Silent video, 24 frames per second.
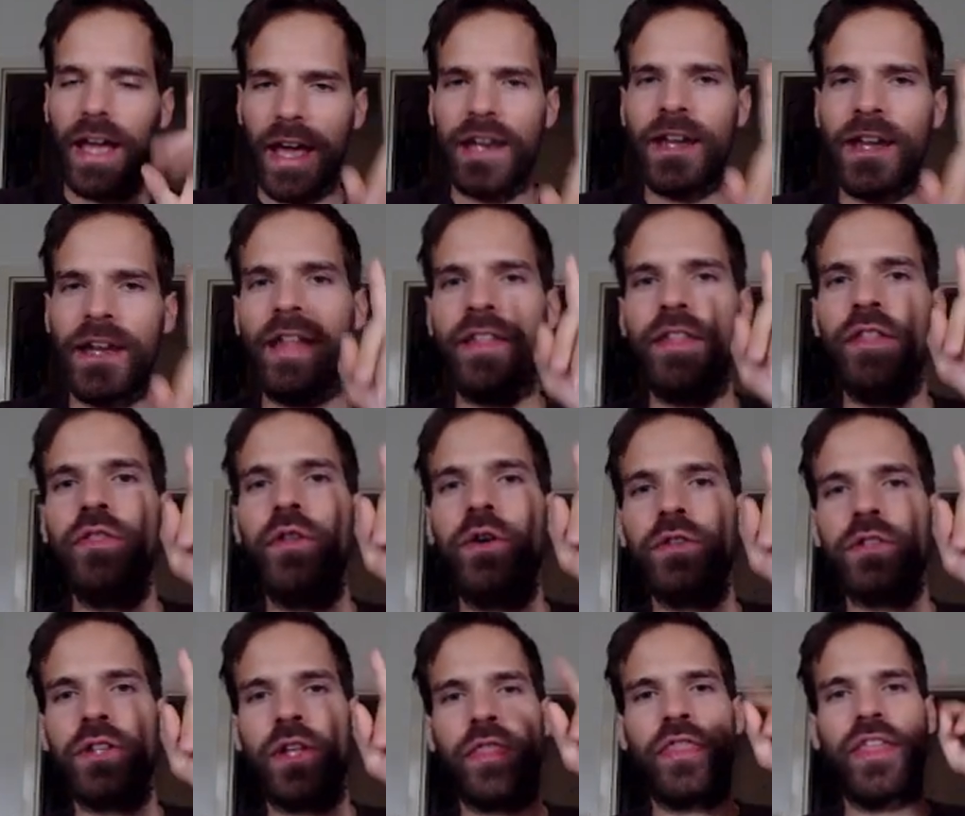Another
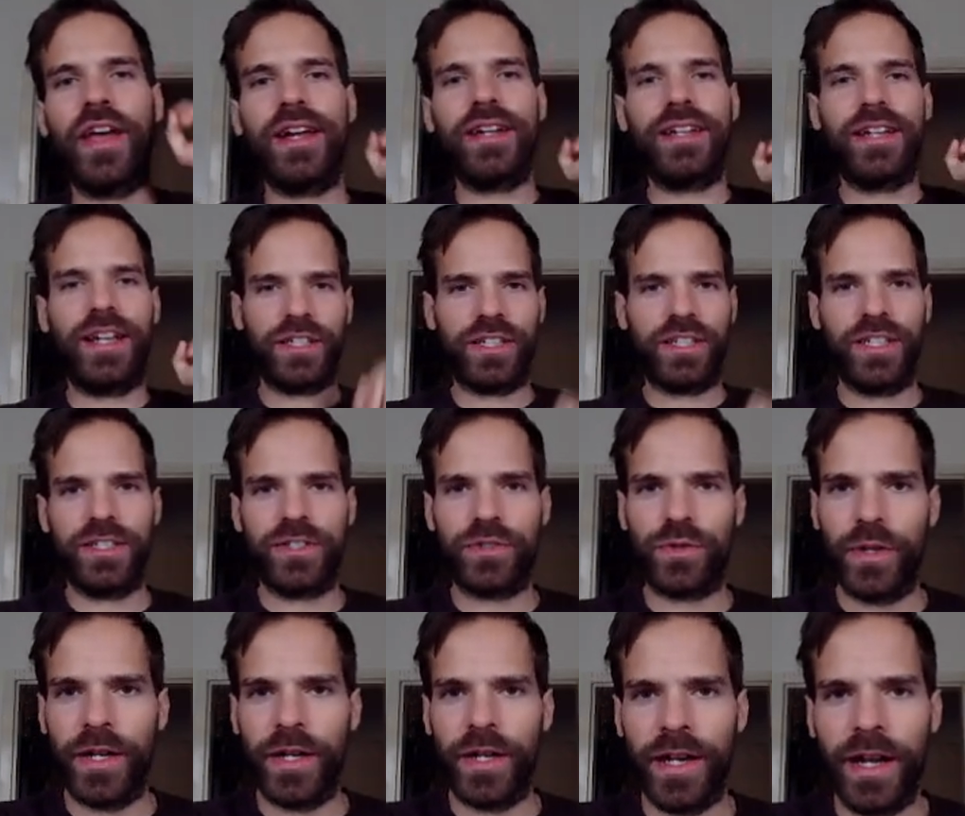note on that, I
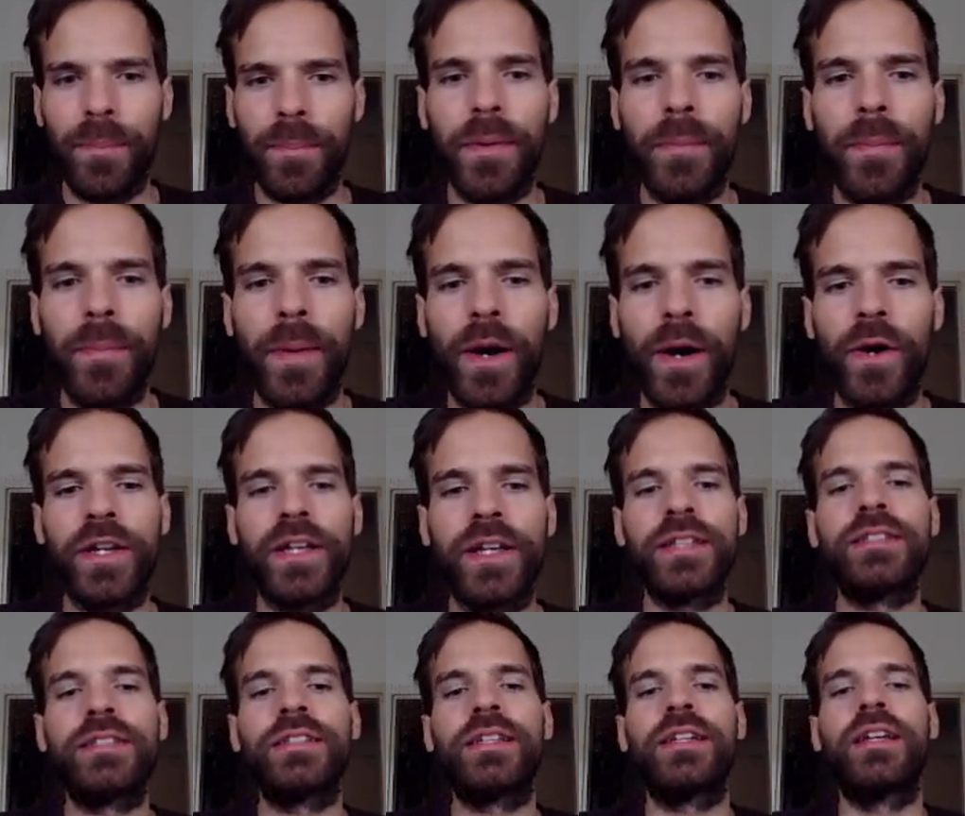just read up about
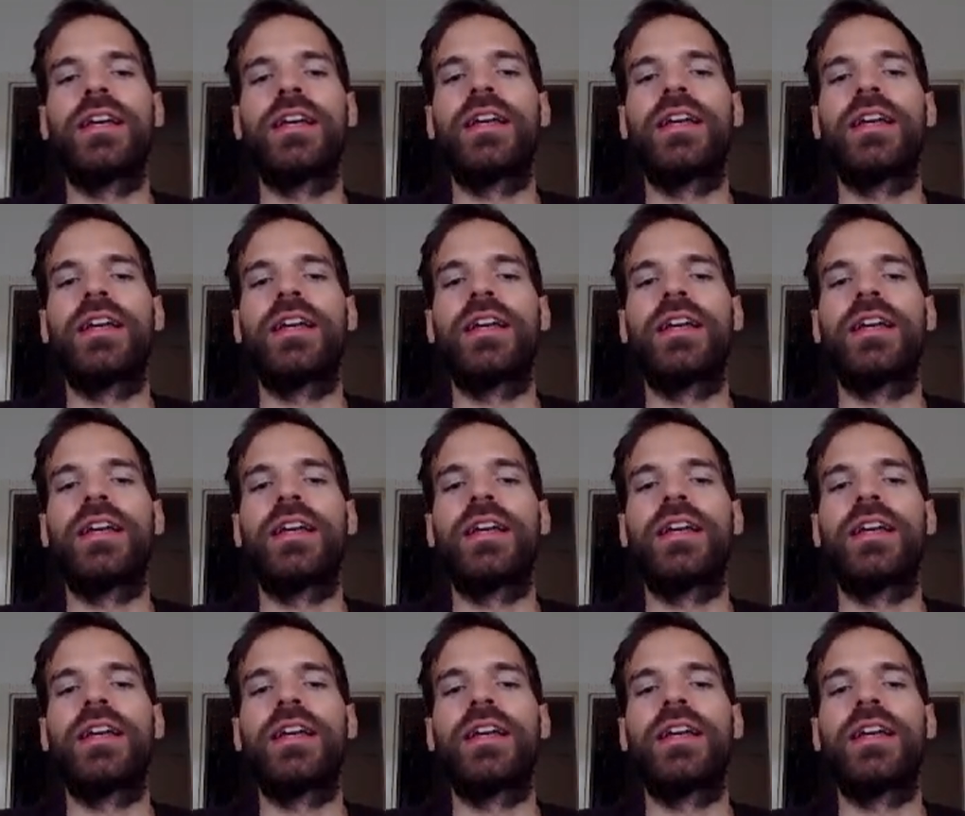it.